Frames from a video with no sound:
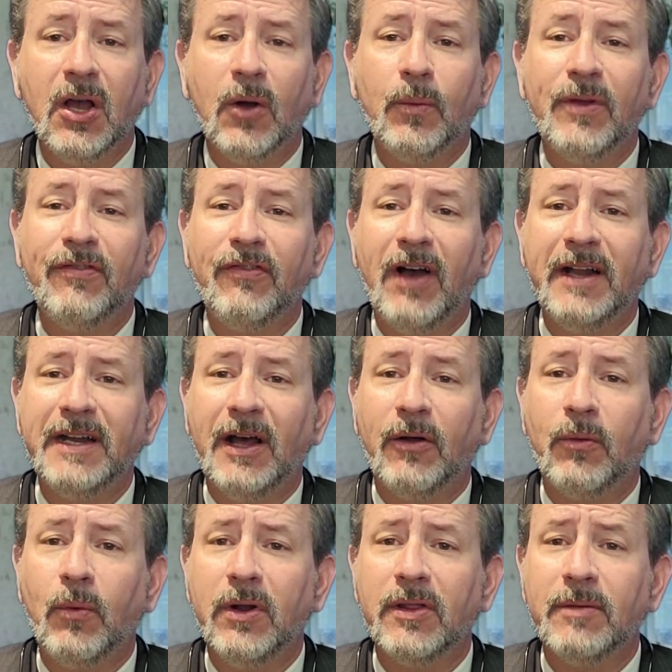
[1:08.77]
we find out
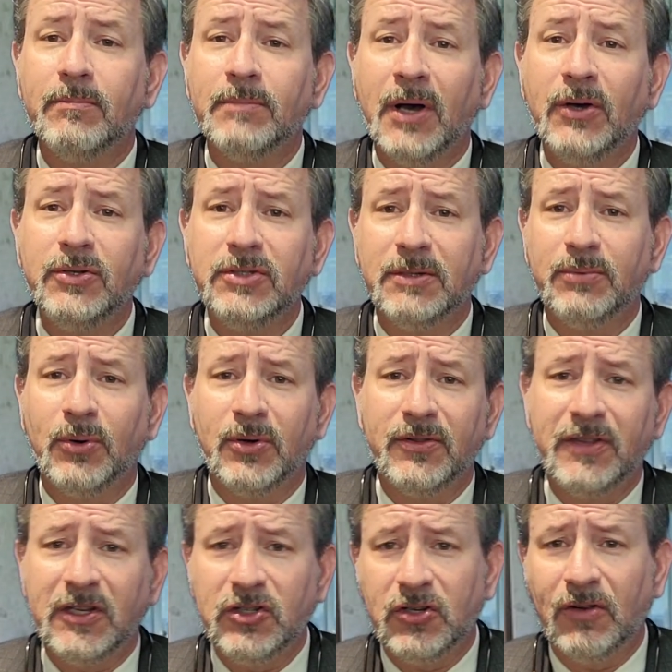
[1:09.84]
one of the most important
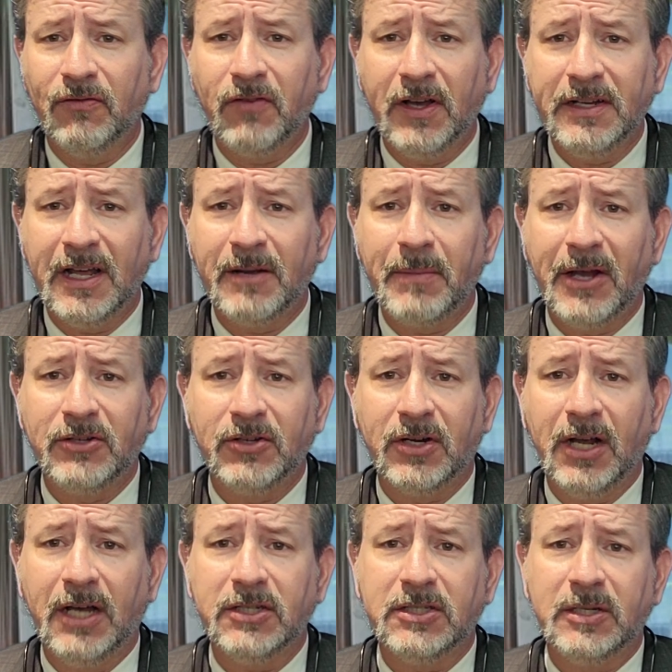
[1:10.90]
things you can find out about your
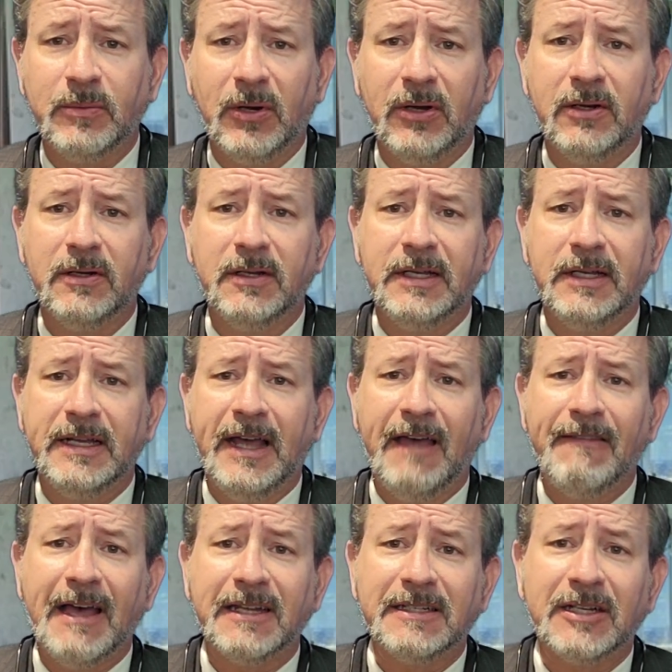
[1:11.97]
customer, and
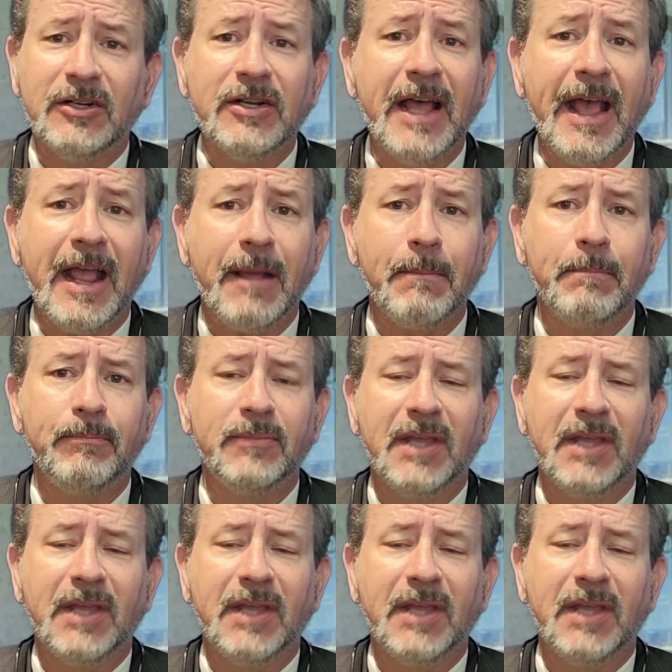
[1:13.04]
that's their name.